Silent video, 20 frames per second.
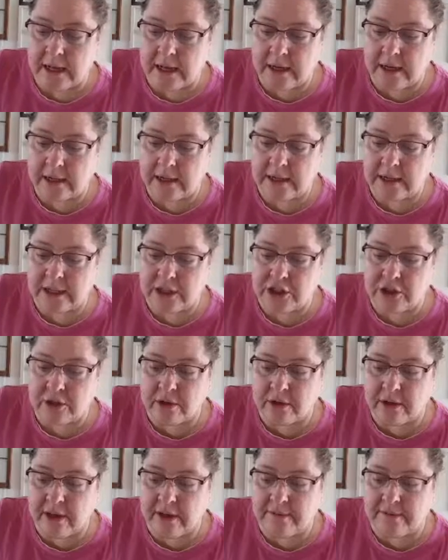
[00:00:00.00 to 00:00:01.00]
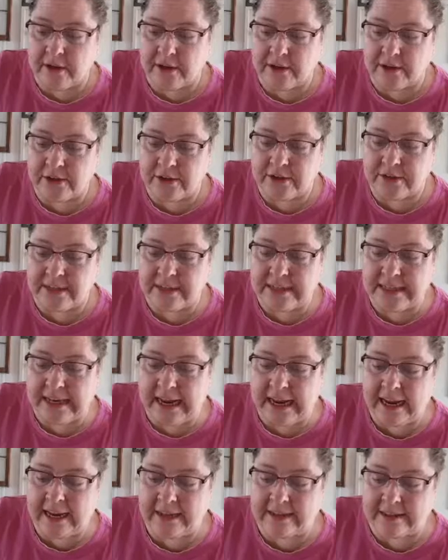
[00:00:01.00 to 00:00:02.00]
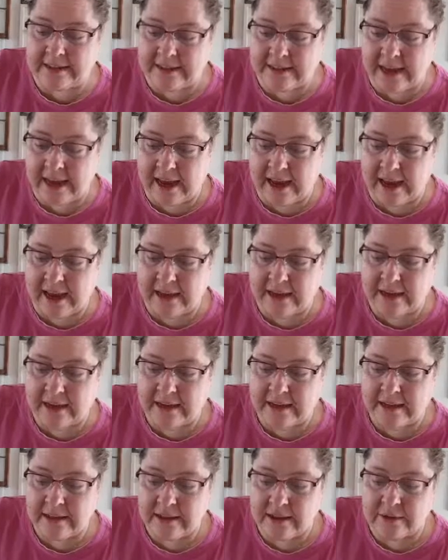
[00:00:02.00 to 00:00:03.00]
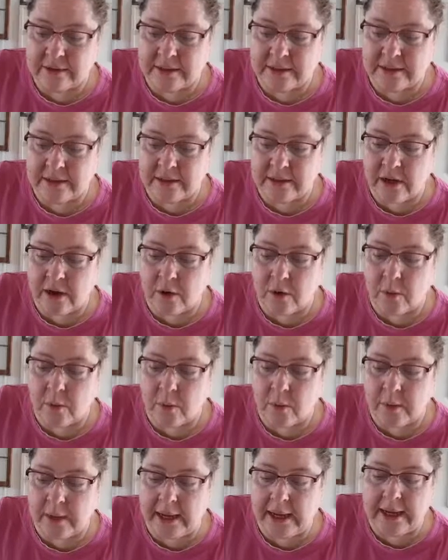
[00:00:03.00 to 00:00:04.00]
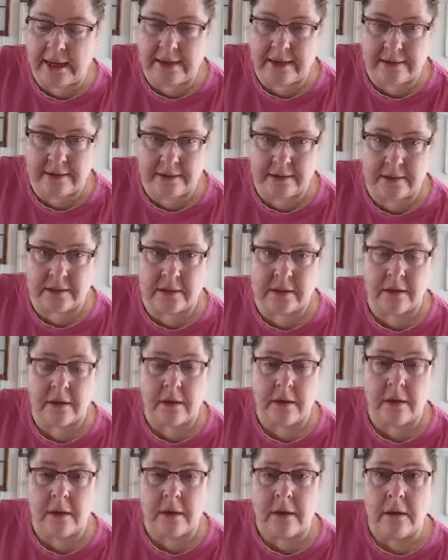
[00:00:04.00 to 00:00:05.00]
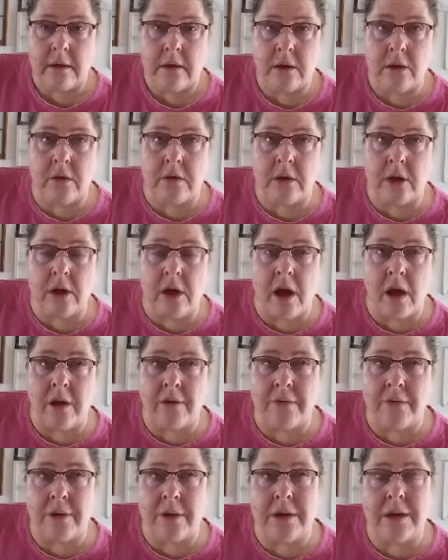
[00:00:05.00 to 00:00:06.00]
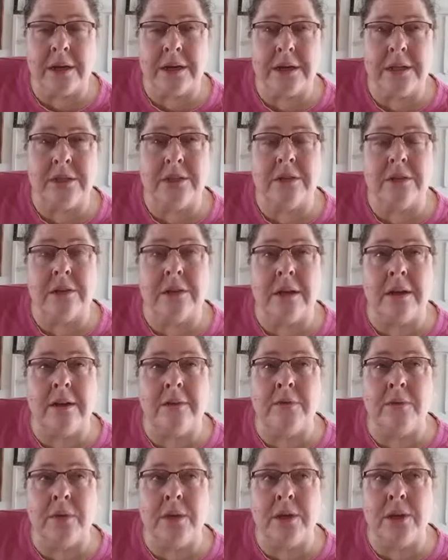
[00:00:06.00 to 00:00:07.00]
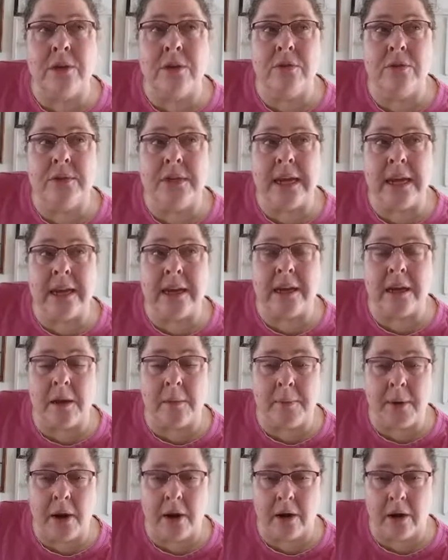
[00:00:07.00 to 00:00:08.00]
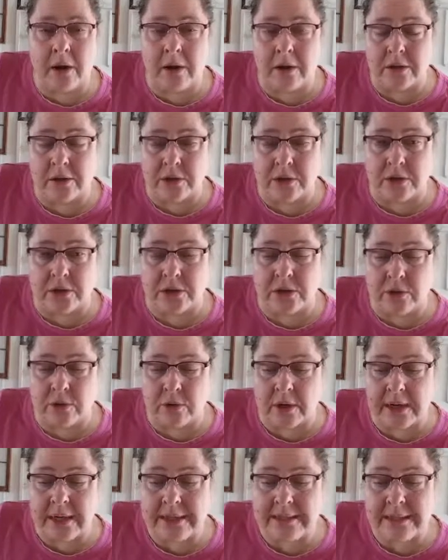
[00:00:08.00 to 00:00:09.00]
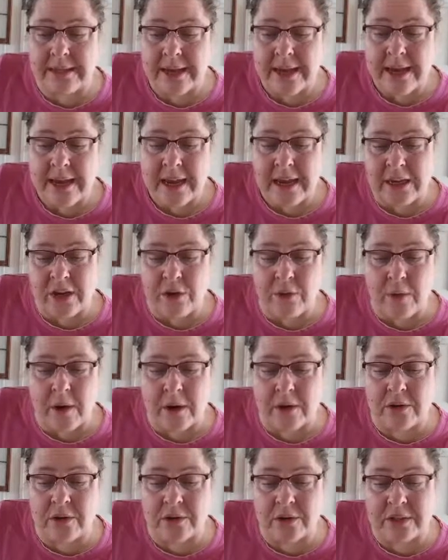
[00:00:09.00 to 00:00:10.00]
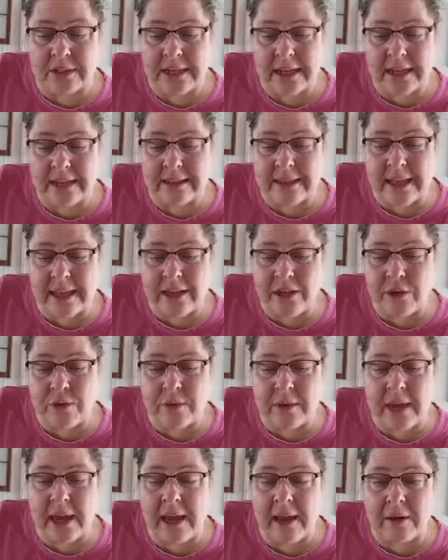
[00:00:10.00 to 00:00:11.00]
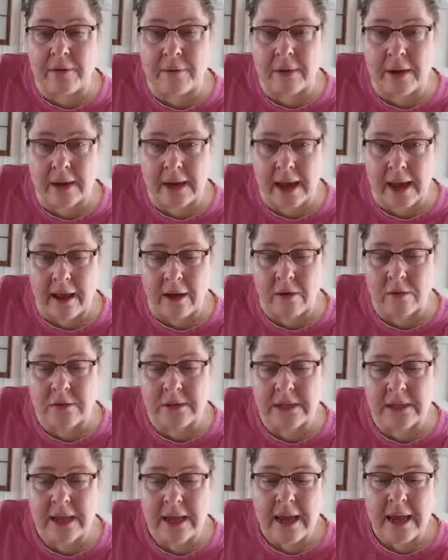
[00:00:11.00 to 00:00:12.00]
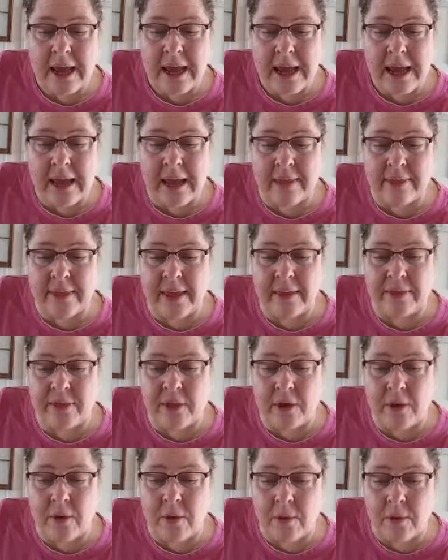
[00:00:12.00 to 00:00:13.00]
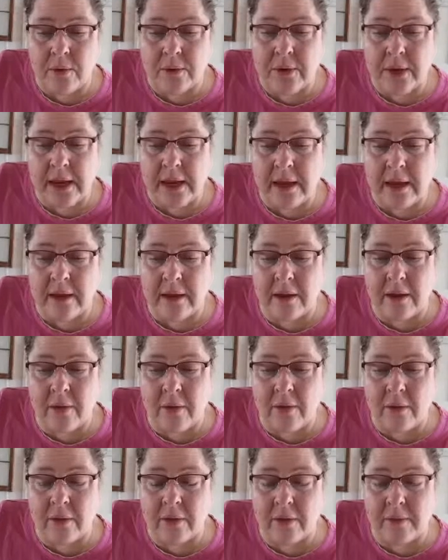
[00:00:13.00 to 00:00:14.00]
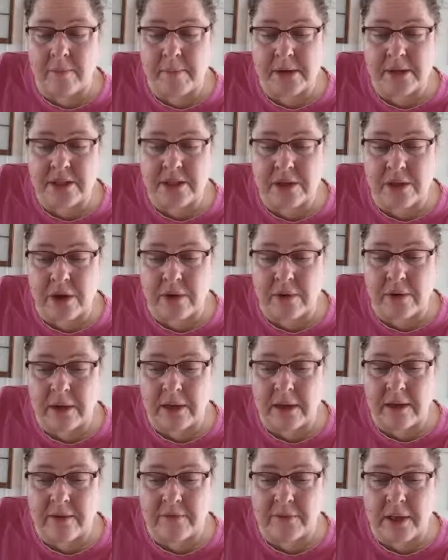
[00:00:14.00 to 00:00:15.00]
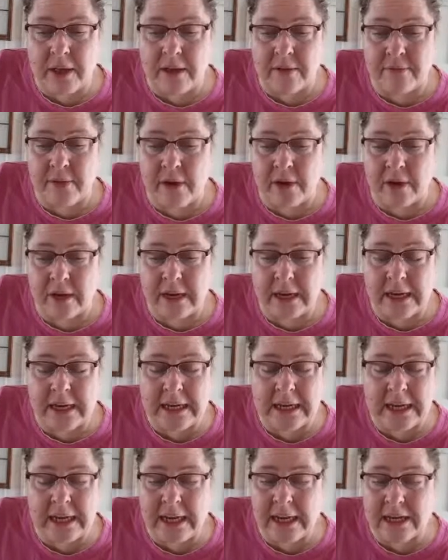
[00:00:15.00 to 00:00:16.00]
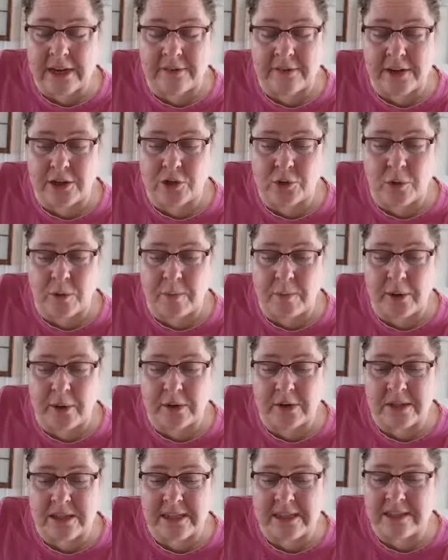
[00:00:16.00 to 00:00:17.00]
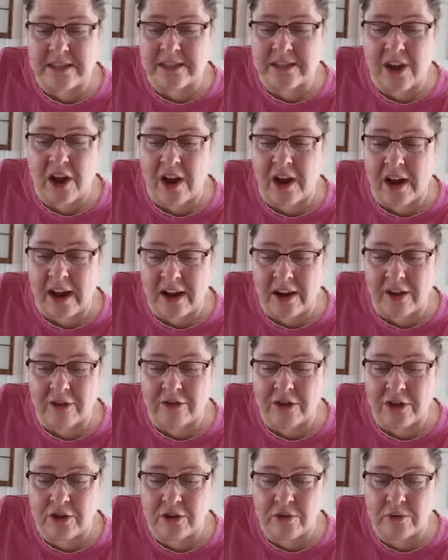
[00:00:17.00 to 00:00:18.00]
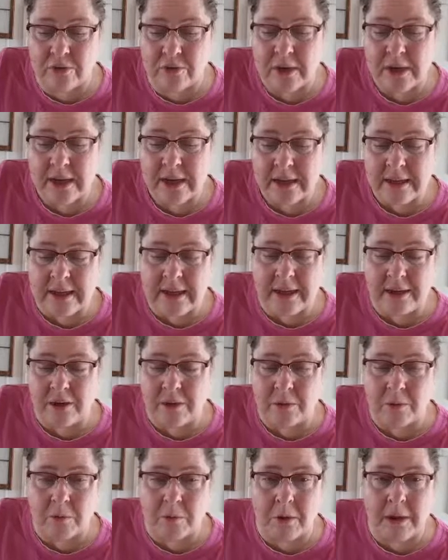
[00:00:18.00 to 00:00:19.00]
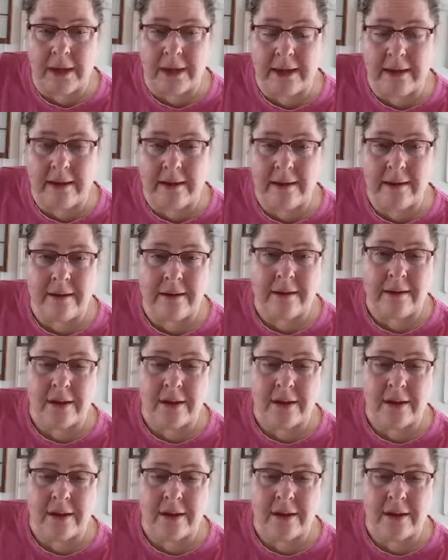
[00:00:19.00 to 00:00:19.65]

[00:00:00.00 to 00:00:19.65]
Unconditional love understands that there is no end. You can offer unconditional love when you've taken apart all your stories and you understand that you can't run out, and that the holding or the bestowing of love on any individual person is not how you get your way.